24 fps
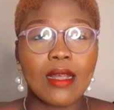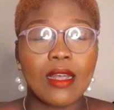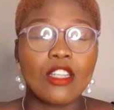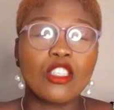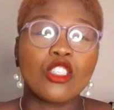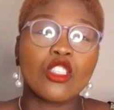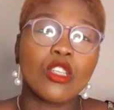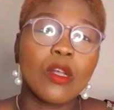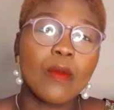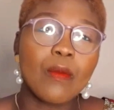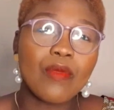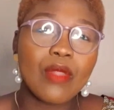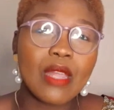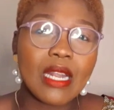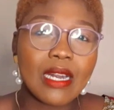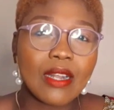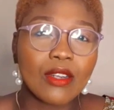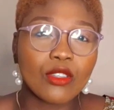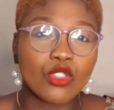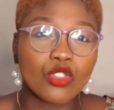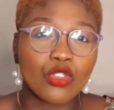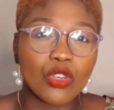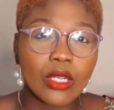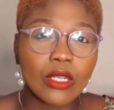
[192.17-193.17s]
something
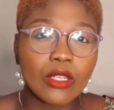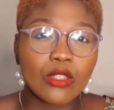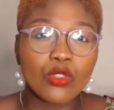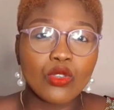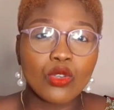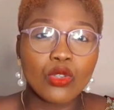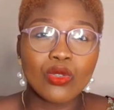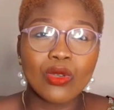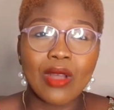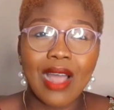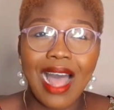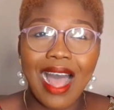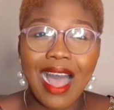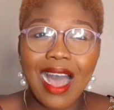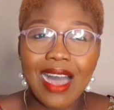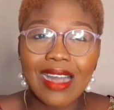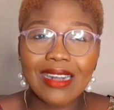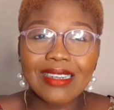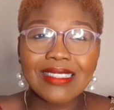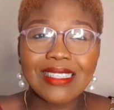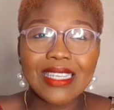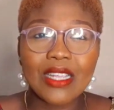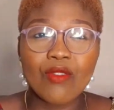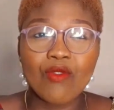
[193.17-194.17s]
that triggers you to
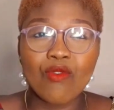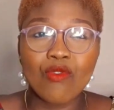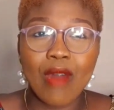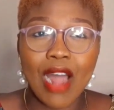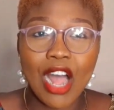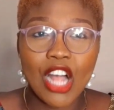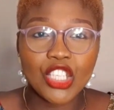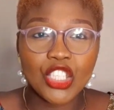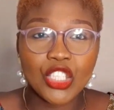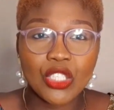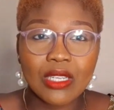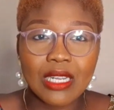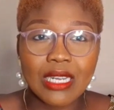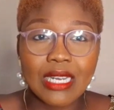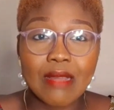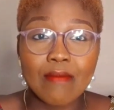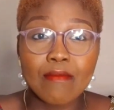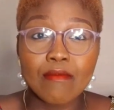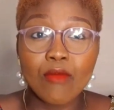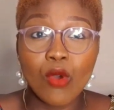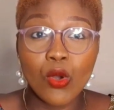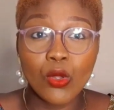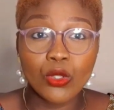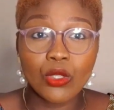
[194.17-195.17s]
act irrationally
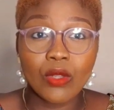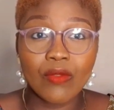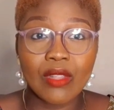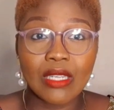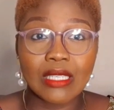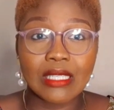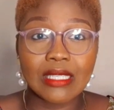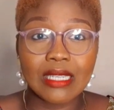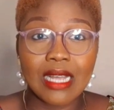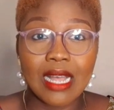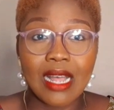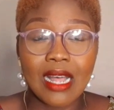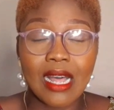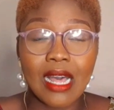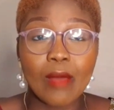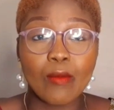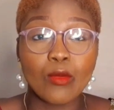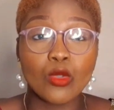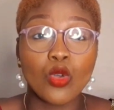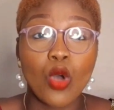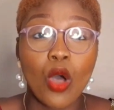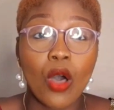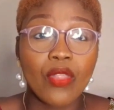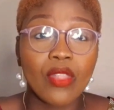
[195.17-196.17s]
most of the
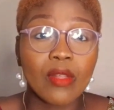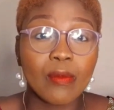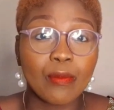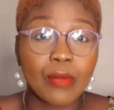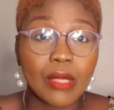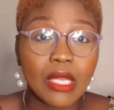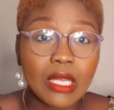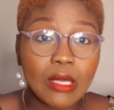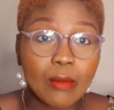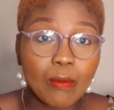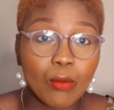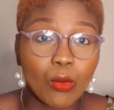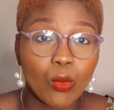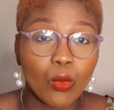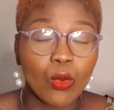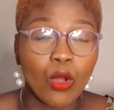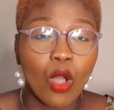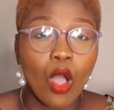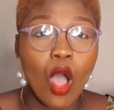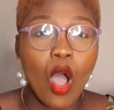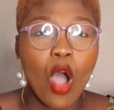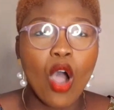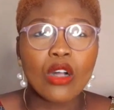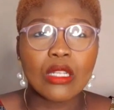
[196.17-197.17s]
time to other
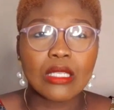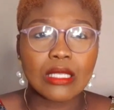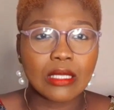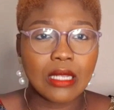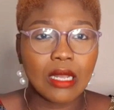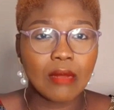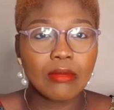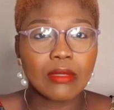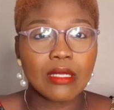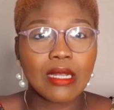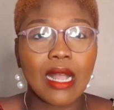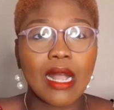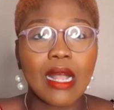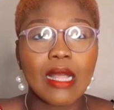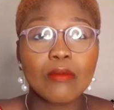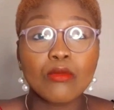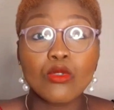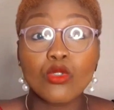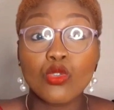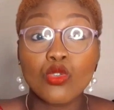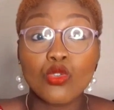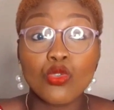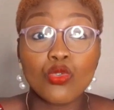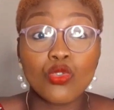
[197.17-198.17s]
people, or
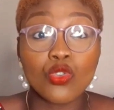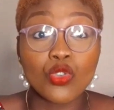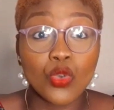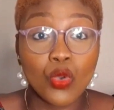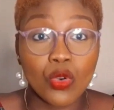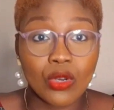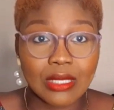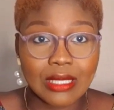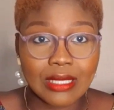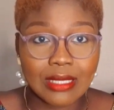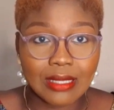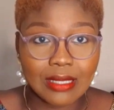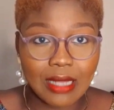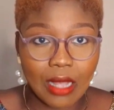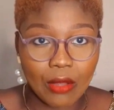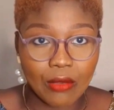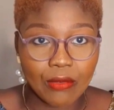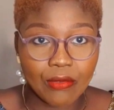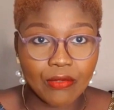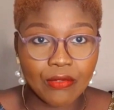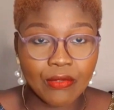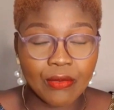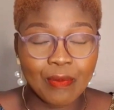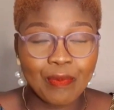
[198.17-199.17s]
sometimes to
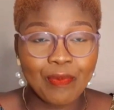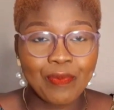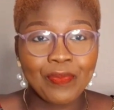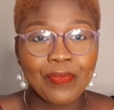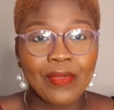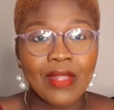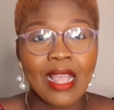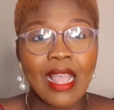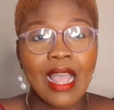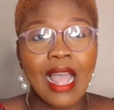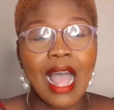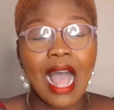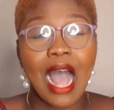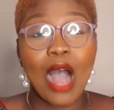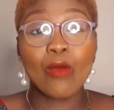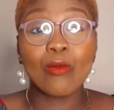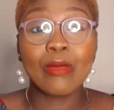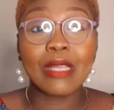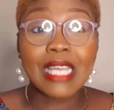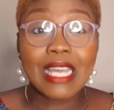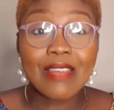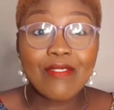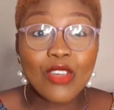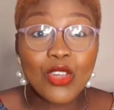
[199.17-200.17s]
yourself. I'll
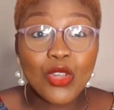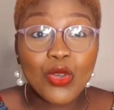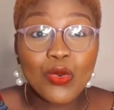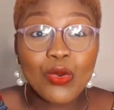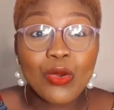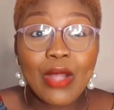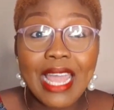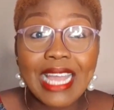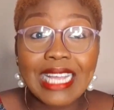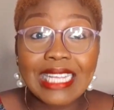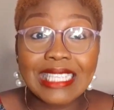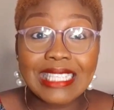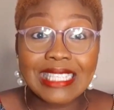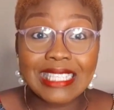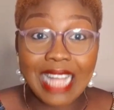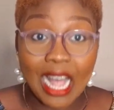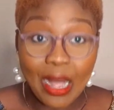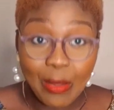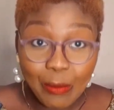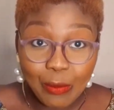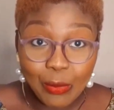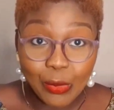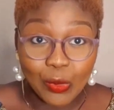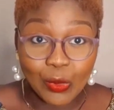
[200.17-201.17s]
be giving you
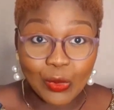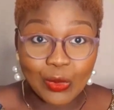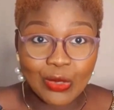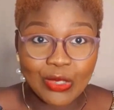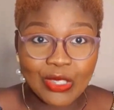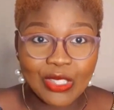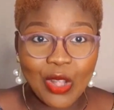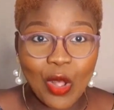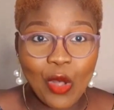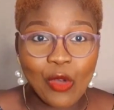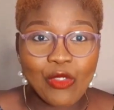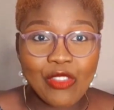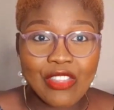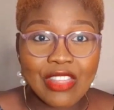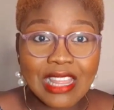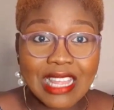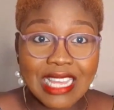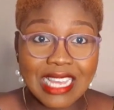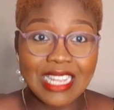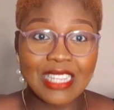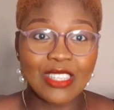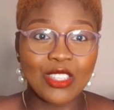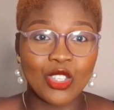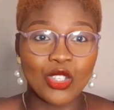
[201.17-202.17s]
examples of
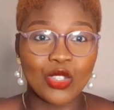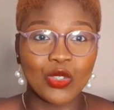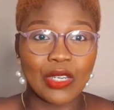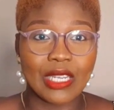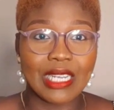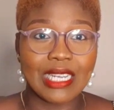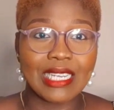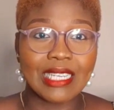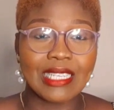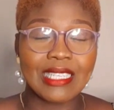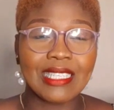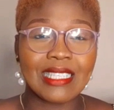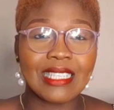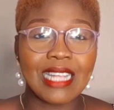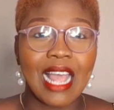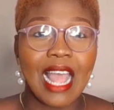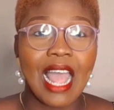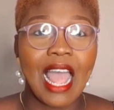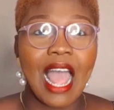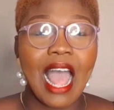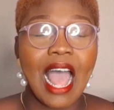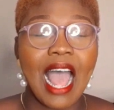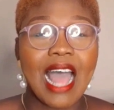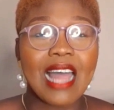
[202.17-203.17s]
these triggers,
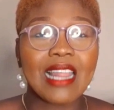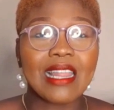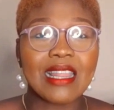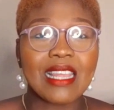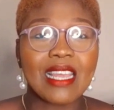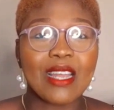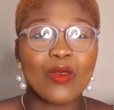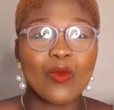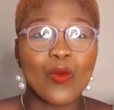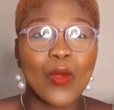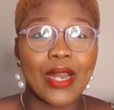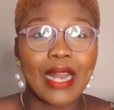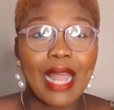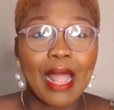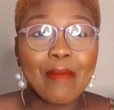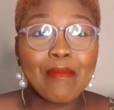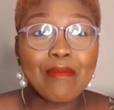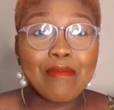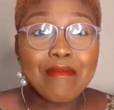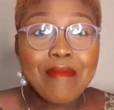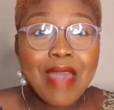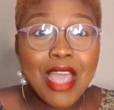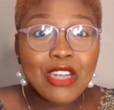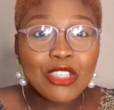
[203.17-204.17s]
and then when I
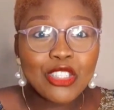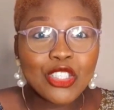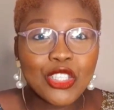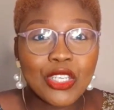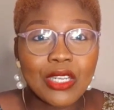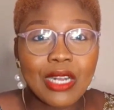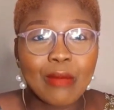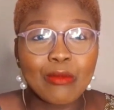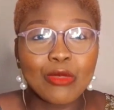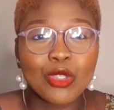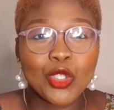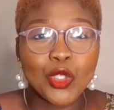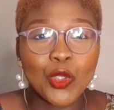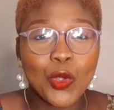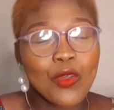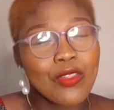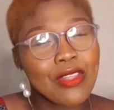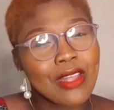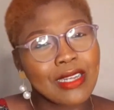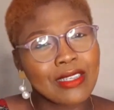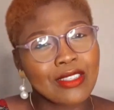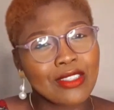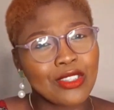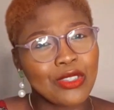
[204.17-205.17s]
mention, I'm sure
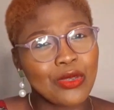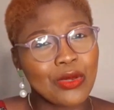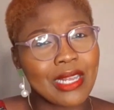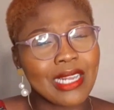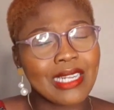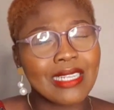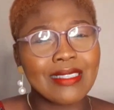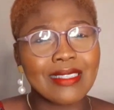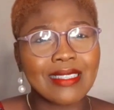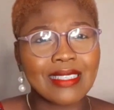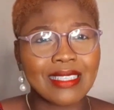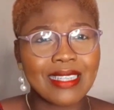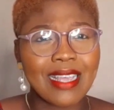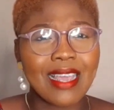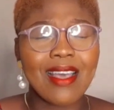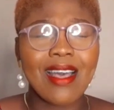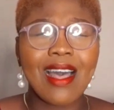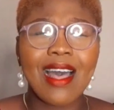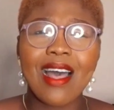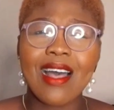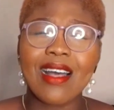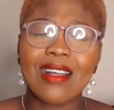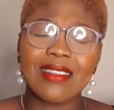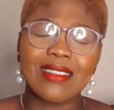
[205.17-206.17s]
that you can say,
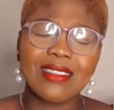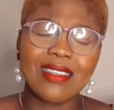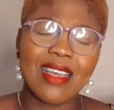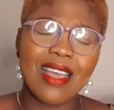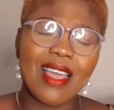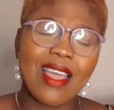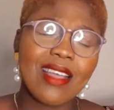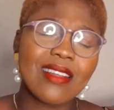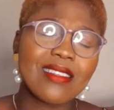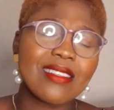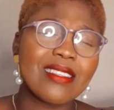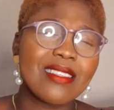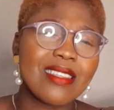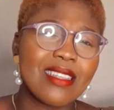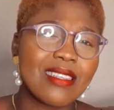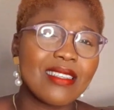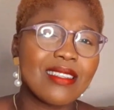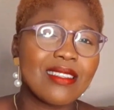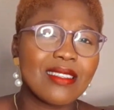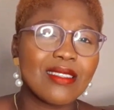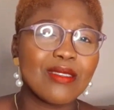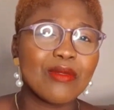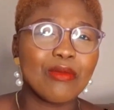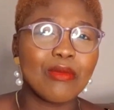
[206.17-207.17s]
yes,
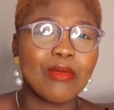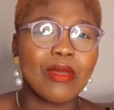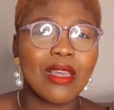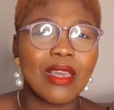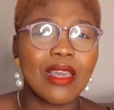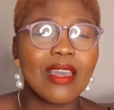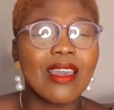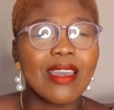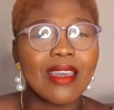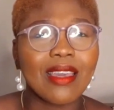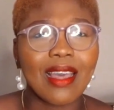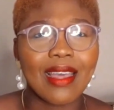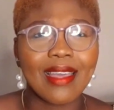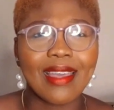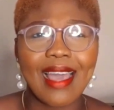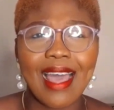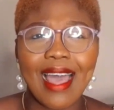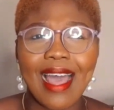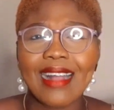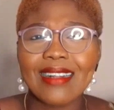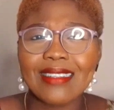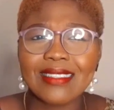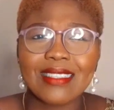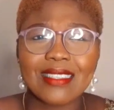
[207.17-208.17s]
this is me. I
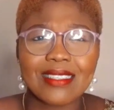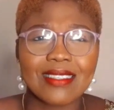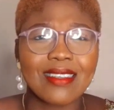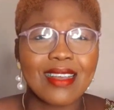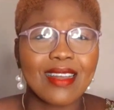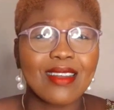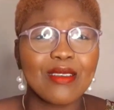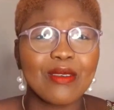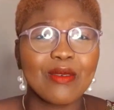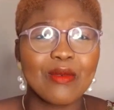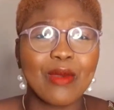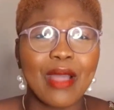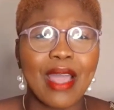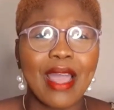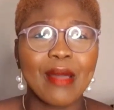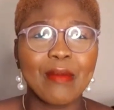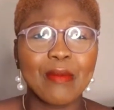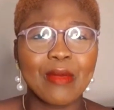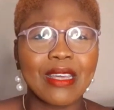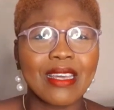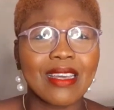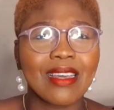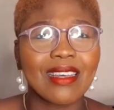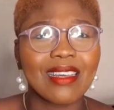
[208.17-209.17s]
act a certain way
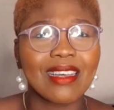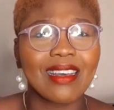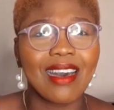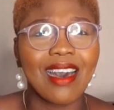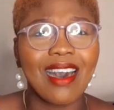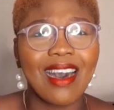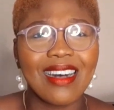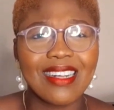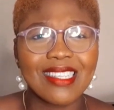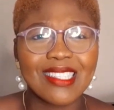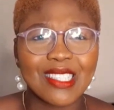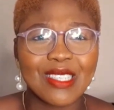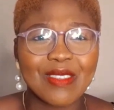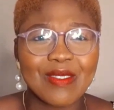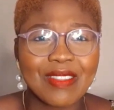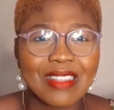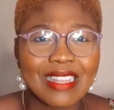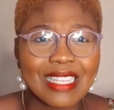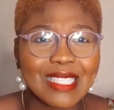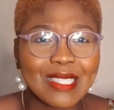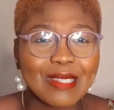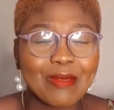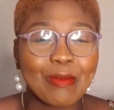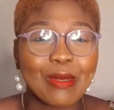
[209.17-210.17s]
because of
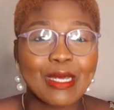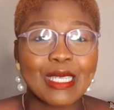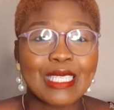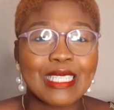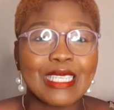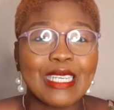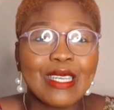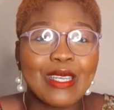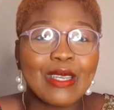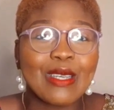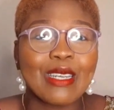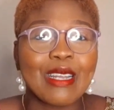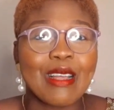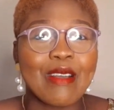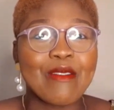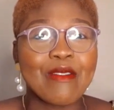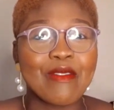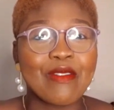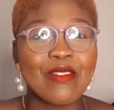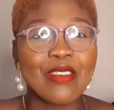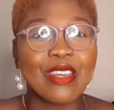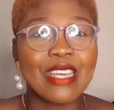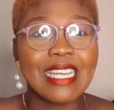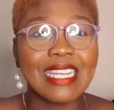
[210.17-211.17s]
this particular
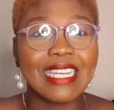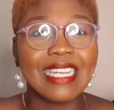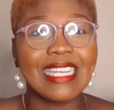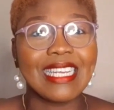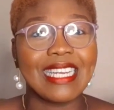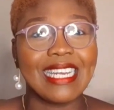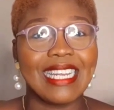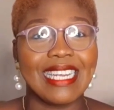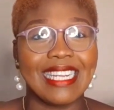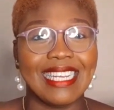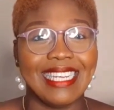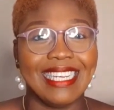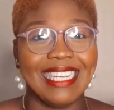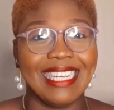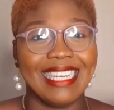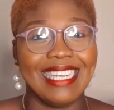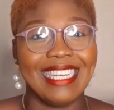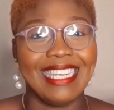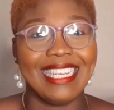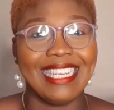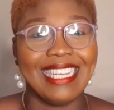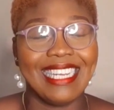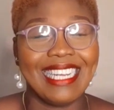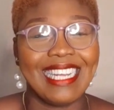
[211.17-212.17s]
feeling.
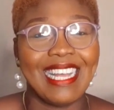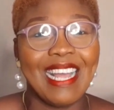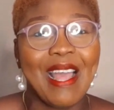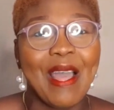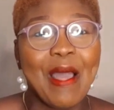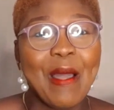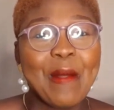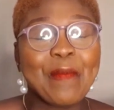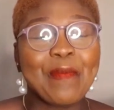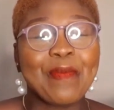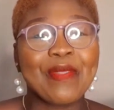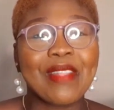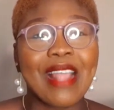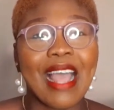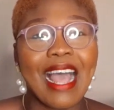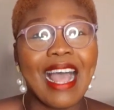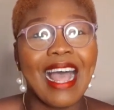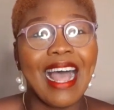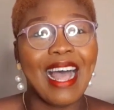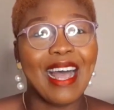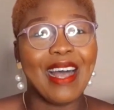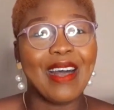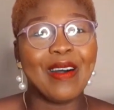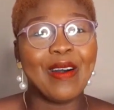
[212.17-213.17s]

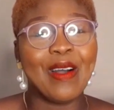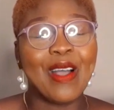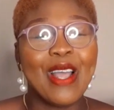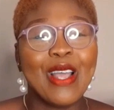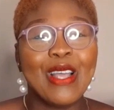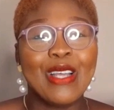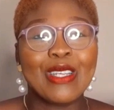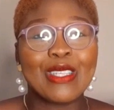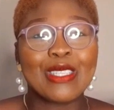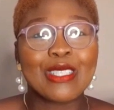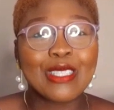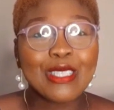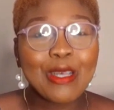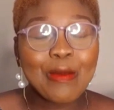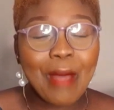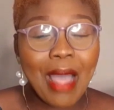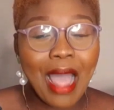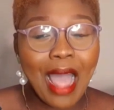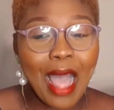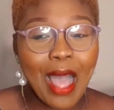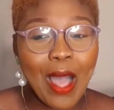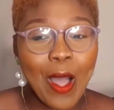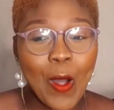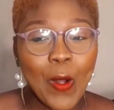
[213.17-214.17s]
Now,
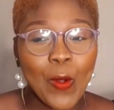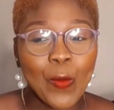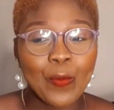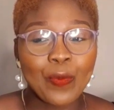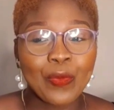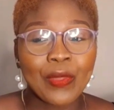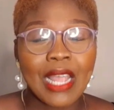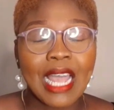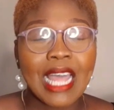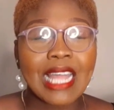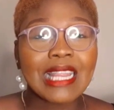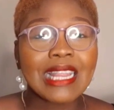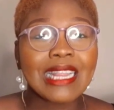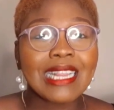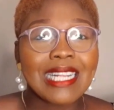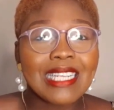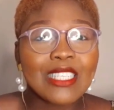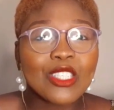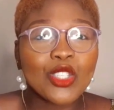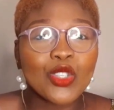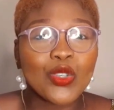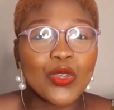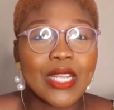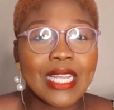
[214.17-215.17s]
somehow,
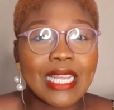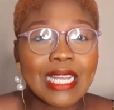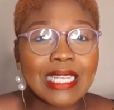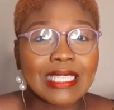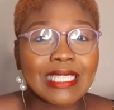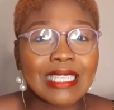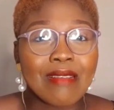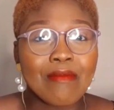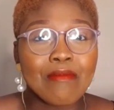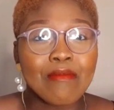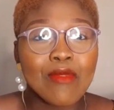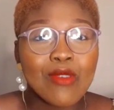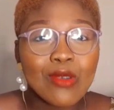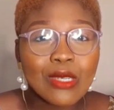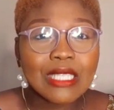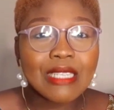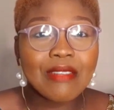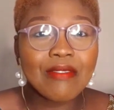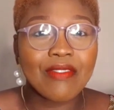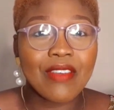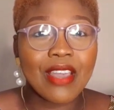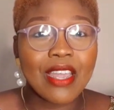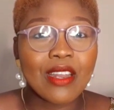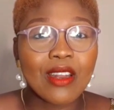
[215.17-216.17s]
these triggers, they
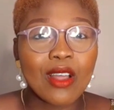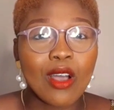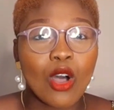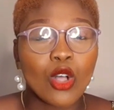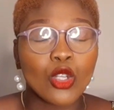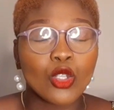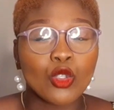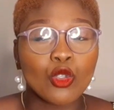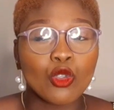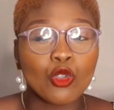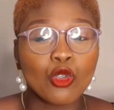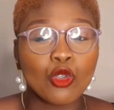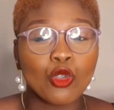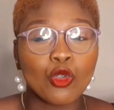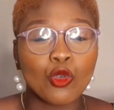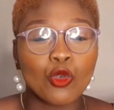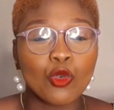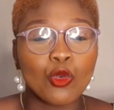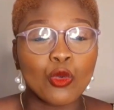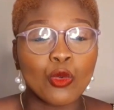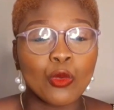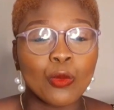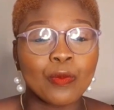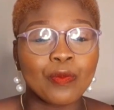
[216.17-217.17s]
motivate us
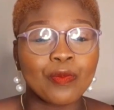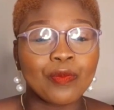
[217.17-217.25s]
to,